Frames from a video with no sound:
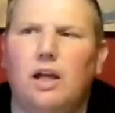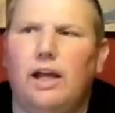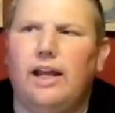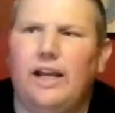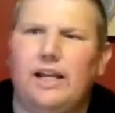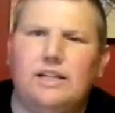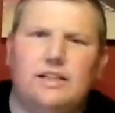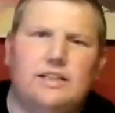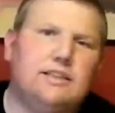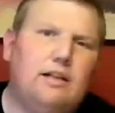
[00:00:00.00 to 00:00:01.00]
It
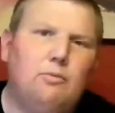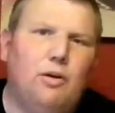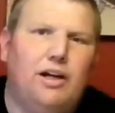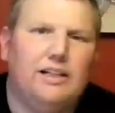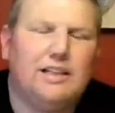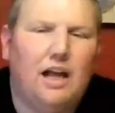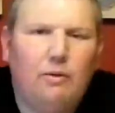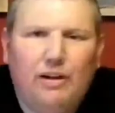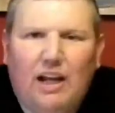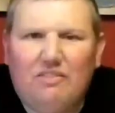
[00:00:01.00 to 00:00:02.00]
ended the same way as
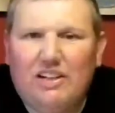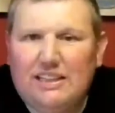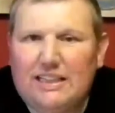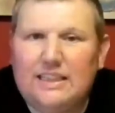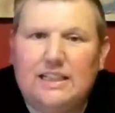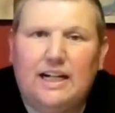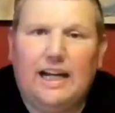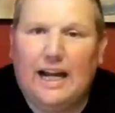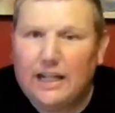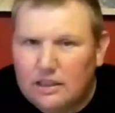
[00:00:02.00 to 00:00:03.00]
Halloween Havoc
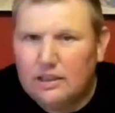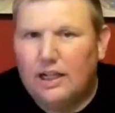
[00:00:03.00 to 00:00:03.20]
1998,